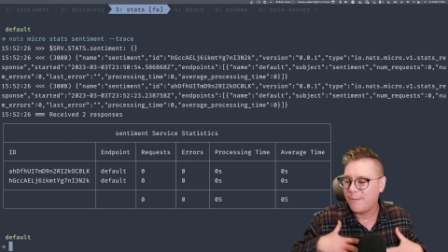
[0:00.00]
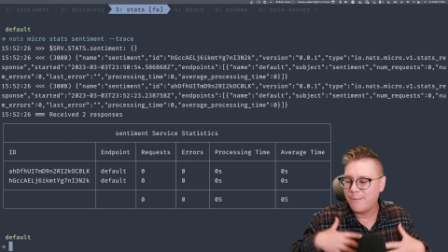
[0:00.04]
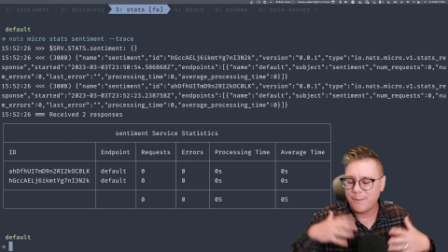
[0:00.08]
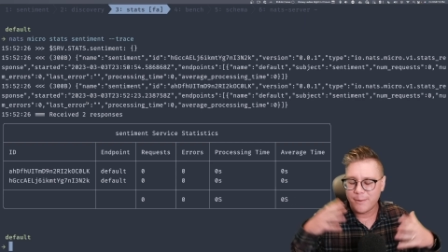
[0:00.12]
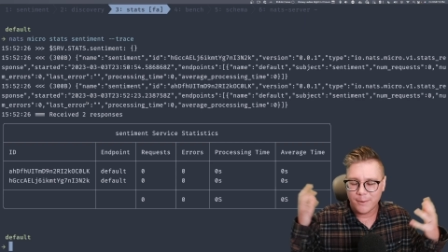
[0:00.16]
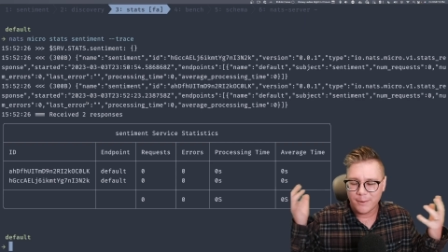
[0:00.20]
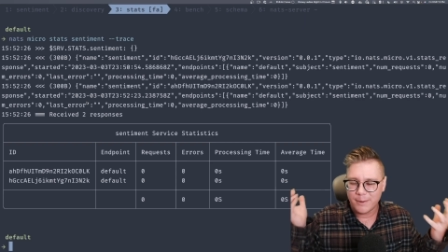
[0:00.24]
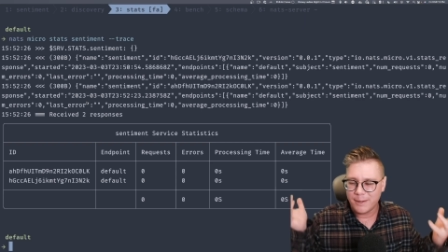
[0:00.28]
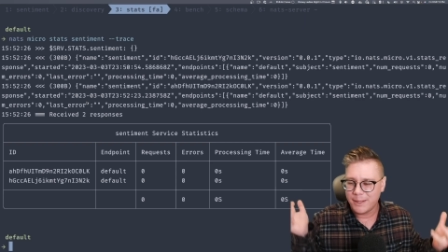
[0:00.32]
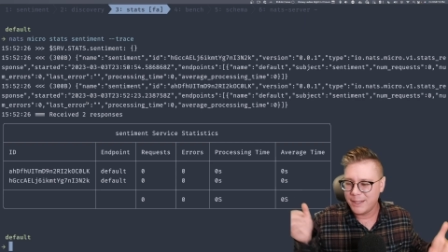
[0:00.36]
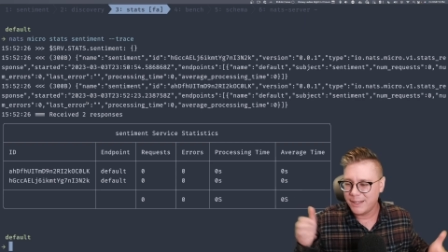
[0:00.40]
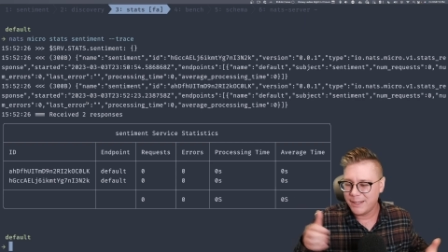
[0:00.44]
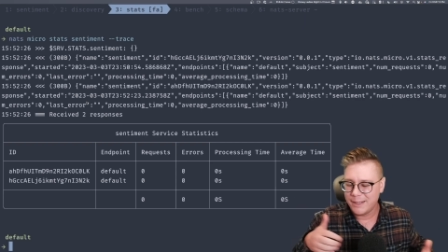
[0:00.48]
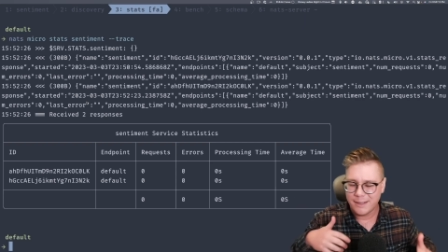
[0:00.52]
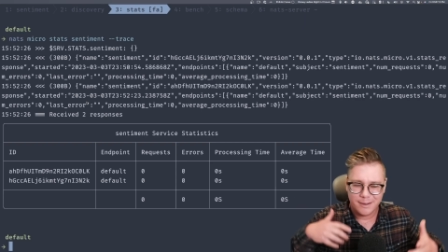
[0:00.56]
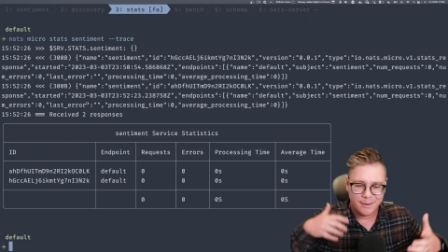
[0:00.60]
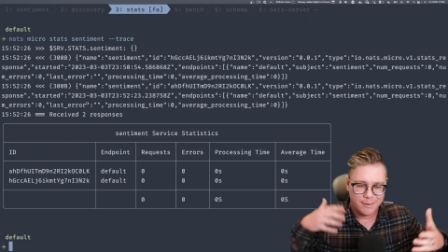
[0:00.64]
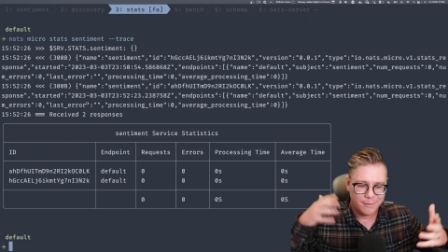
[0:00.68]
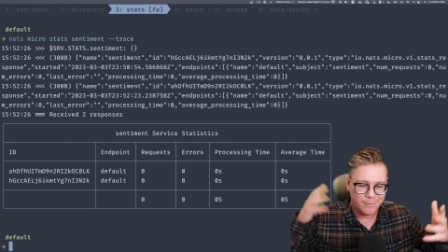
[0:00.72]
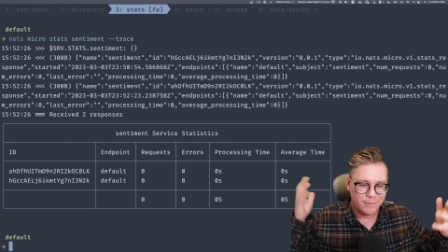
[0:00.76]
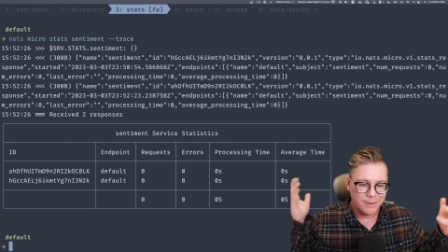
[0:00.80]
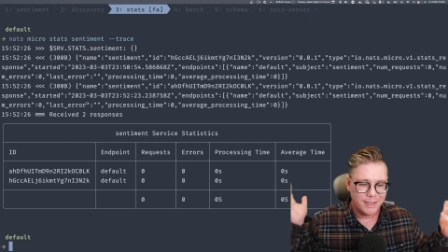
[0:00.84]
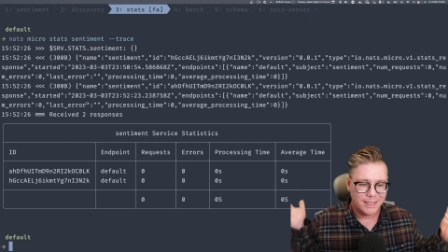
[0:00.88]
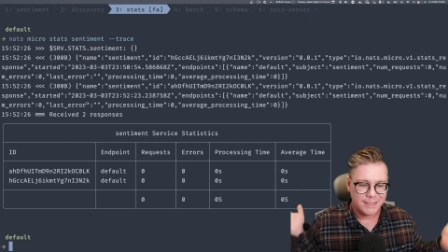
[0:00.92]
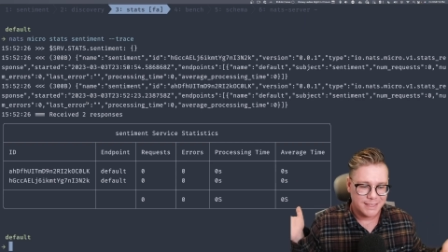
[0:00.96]
fully
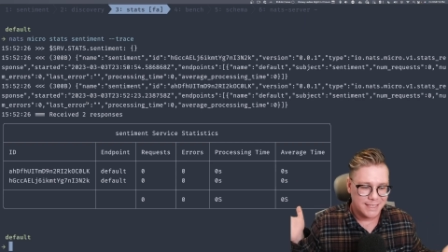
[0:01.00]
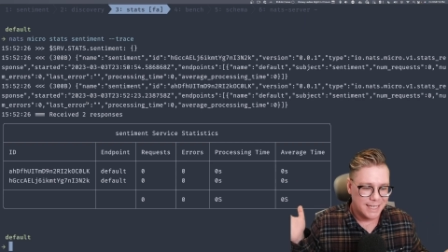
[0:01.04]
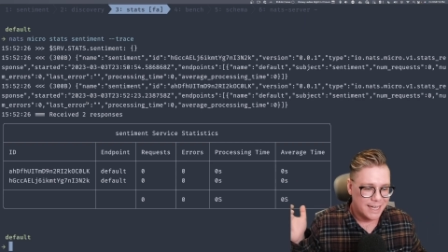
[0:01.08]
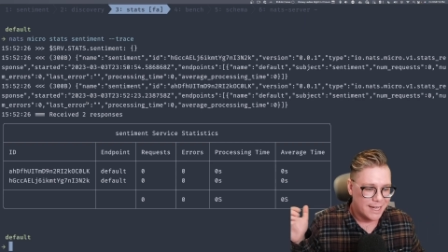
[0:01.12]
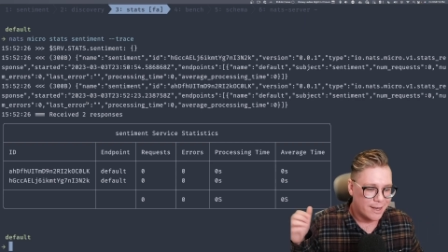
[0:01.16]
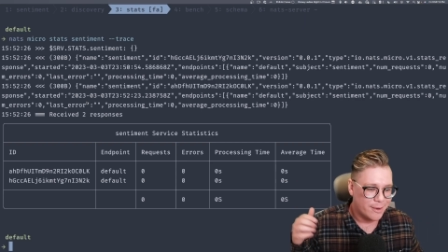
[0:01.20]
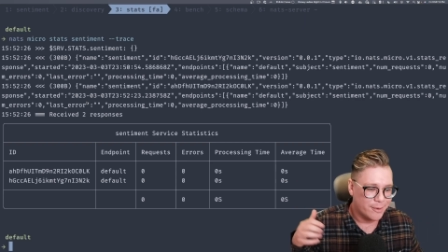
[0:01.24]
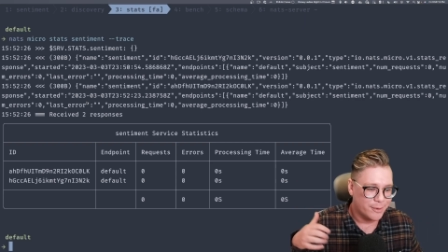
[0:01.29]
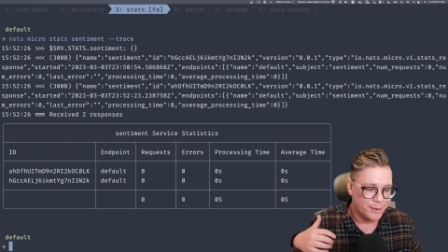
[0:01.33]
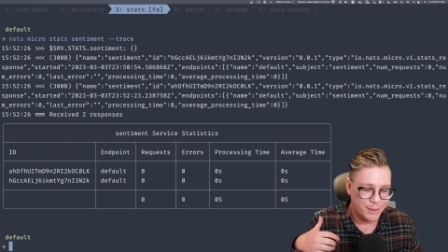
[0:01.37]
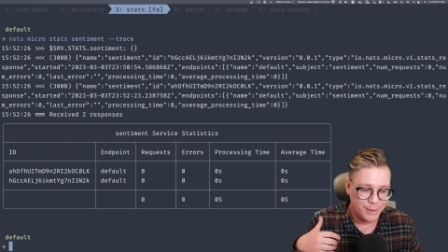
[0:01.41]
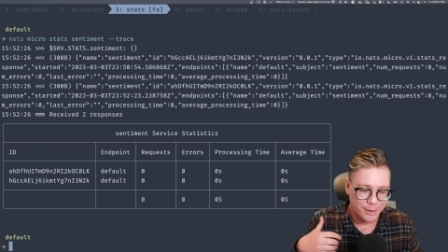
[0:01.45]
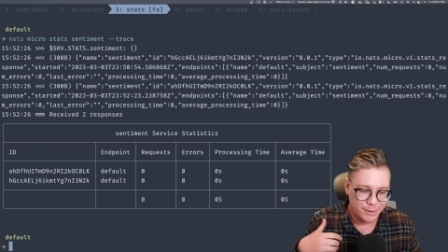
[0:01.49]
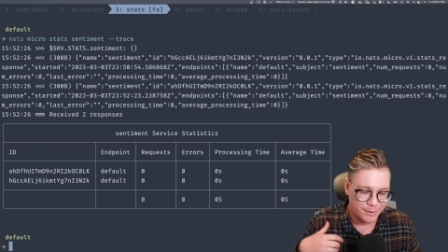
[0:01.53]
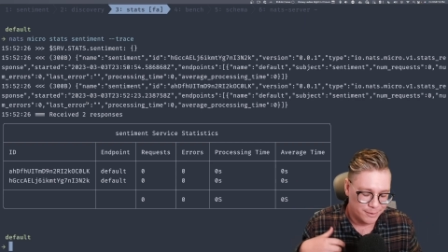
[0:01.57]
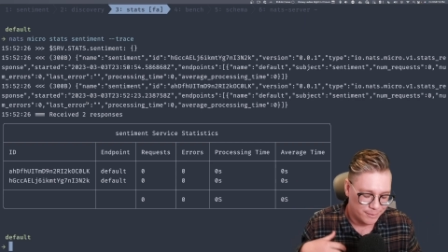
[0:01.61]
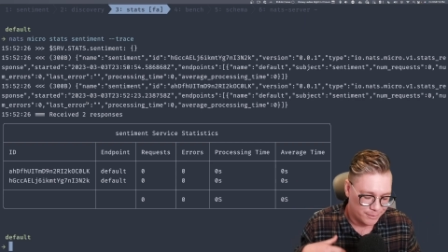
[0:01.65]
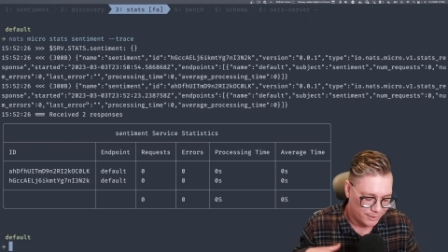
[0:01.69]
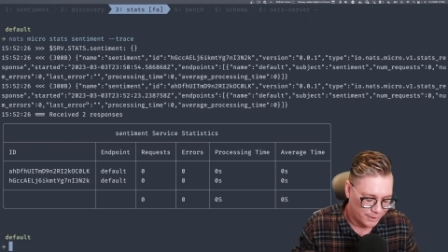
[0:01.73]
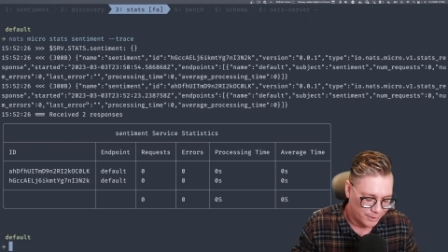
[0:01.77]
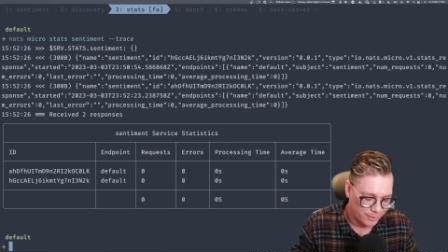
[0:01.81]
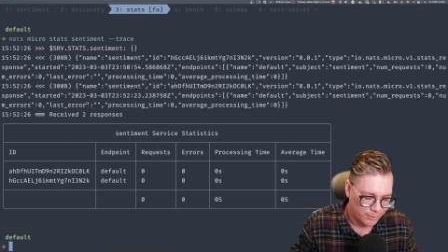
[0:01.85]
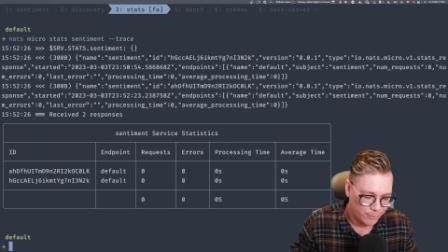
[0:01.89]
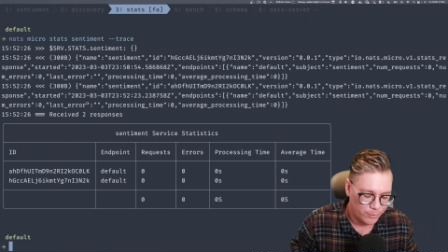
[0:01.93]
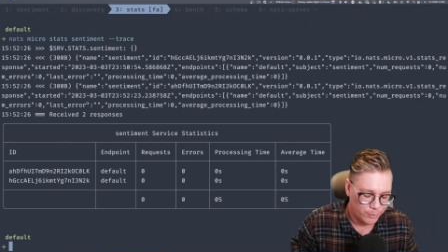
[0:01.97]
fleshed out, or
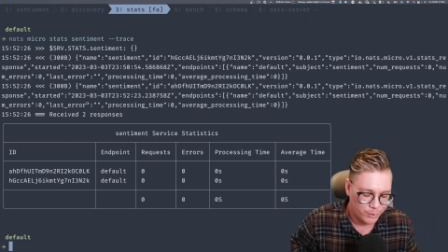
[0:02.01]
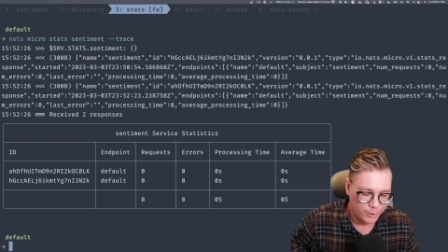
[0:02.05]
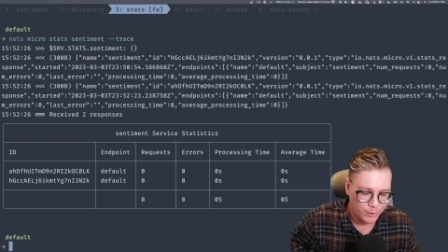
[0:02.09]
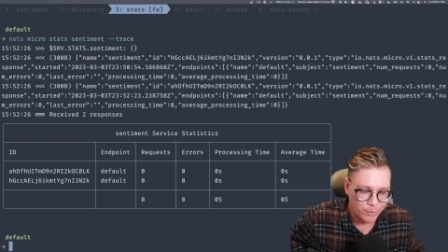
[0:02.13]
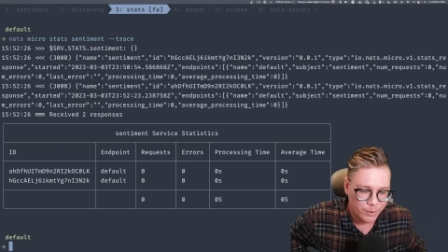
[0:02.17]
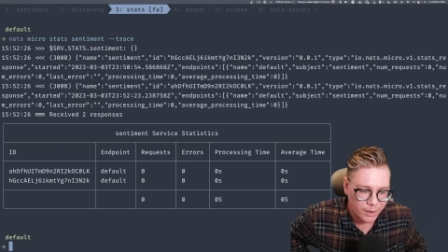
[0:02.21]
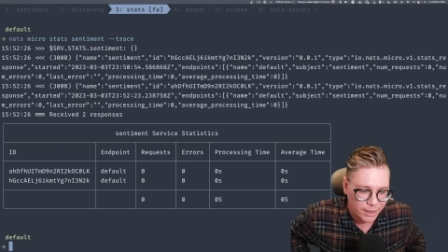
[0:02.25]
you